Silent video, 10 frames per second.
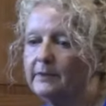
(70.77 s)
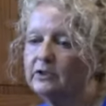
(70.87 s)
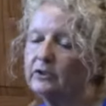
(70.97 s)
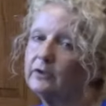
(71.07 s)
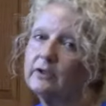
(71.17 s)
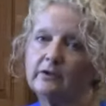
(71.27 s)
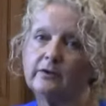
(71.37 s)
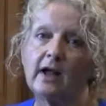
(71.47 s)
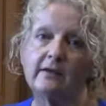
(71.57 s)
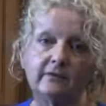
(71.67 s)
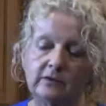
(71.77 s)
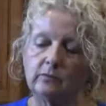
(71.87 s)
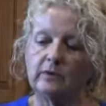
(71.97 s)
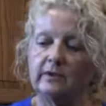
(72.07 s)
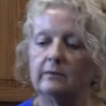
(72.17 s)
be sure that your knife is
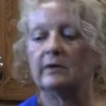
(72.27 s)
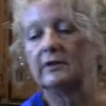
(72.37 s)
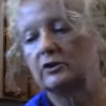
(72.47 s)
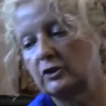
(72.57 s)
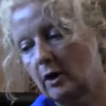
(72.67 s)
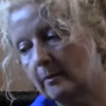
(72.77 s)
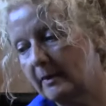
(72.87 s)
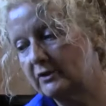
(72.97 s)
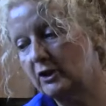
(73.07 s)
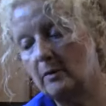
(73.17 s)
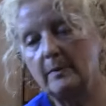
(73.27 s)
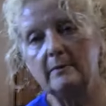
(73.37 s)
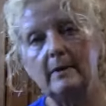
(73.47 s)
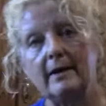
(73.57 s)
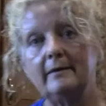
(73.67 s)
really, really sharp. I
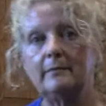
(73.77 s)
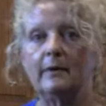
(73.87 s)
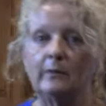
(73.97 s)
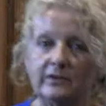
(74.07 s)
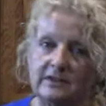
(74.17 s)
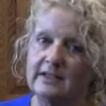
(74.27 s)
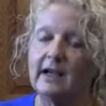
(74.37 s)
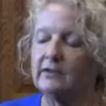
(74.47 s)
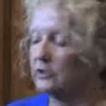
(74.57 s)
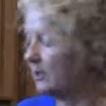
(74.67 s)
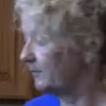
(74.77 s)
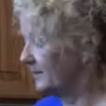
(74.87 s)
sharpened mine, but we'll see how sharp